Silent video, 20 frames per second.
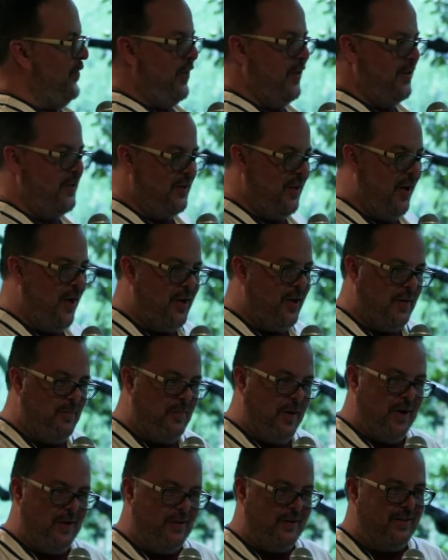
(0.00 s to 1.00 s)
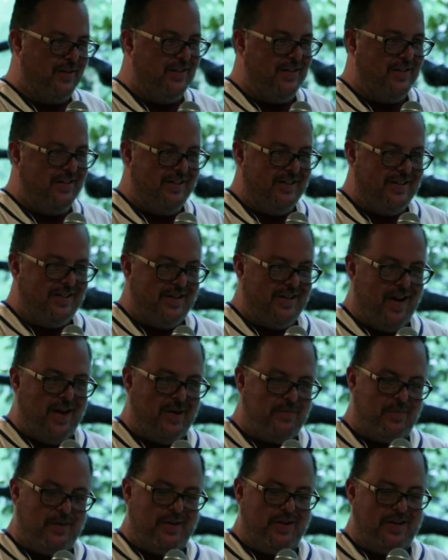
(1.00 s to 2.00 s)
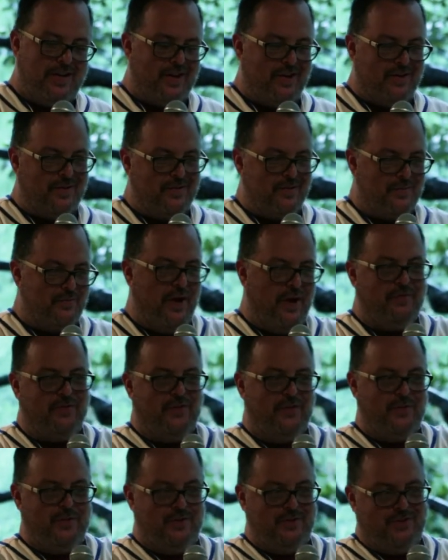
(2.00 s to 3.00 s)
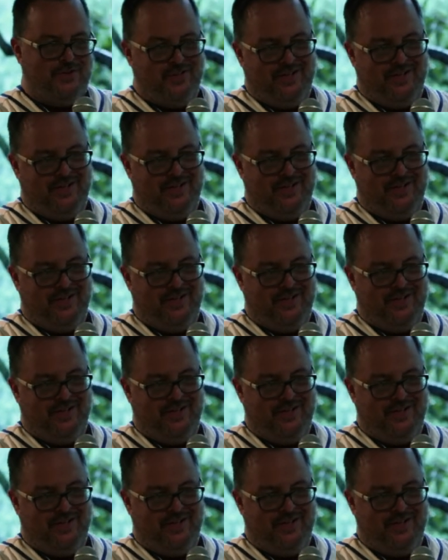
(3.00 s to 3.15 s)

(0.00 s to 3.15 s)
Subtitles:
a song about God being our refuge in